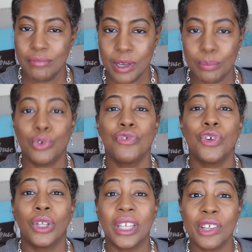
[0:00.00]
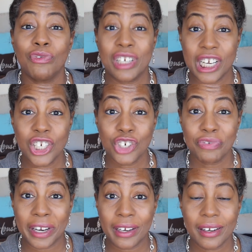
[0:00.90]
improve your length retention
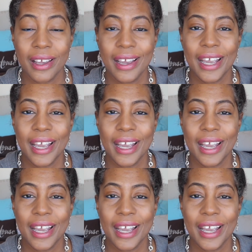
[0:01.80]
rate